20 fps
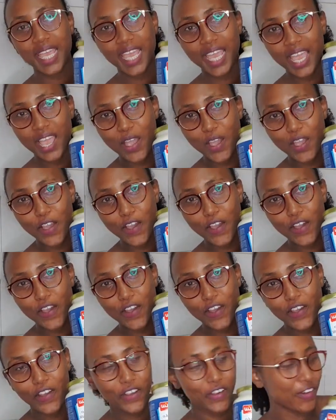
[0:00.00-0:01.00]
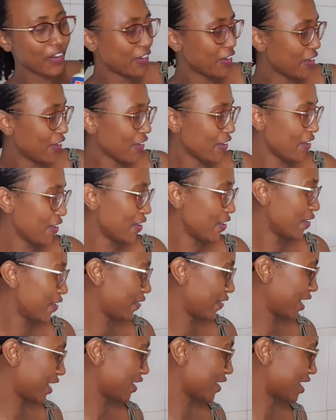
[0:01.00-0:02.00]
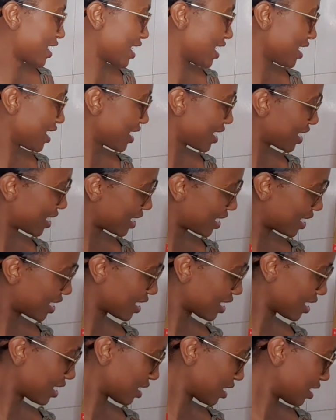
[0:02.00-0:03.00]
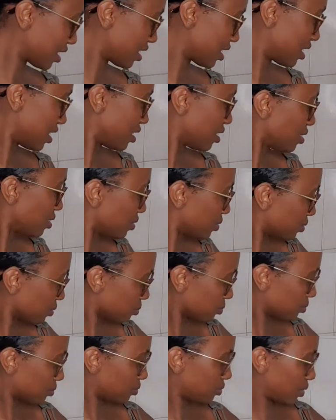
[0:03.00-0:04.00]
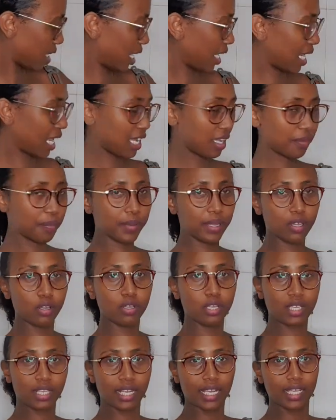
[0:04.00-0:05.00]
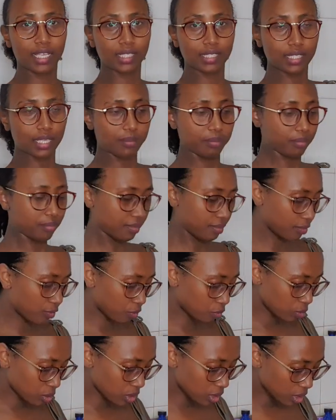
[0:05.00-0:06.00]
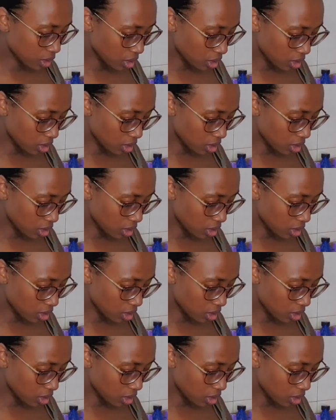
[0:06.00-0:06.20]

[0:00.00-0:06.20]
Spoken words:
Oh my goodness, I like mayo in like some foods.